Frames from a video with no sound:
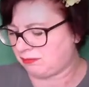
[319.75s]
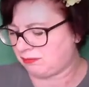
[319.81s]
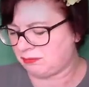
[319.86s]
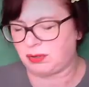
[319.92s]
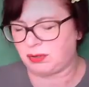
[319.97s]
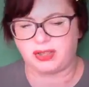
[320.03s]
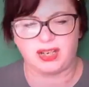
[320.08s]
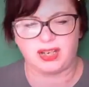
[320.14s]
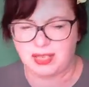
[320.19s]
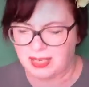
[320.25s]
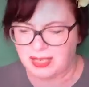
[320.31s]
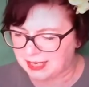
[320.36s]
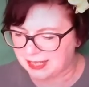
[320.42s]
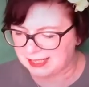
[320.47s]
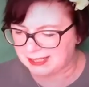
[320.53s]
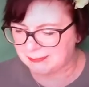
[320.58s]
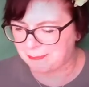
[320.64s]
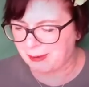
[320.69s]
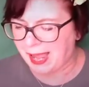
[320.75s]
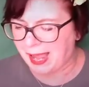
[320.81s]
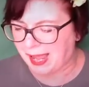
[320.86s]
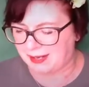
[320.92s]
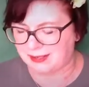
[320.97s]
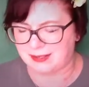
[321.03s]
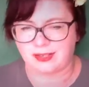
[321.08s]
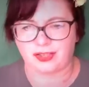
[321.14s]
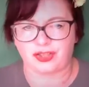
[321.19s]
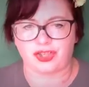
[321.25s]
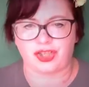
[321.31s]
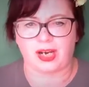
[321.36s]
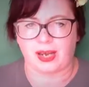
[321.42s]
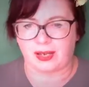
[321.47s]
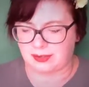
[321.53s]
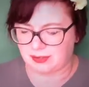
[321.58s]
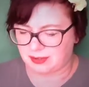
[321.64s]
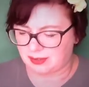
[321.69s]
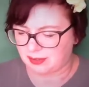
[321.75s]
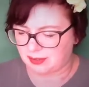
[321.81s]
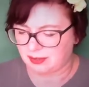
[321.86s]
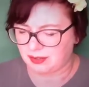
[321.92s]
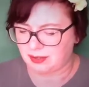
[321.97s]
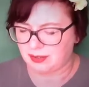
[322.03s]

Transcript: What, you think it's bats? She asked.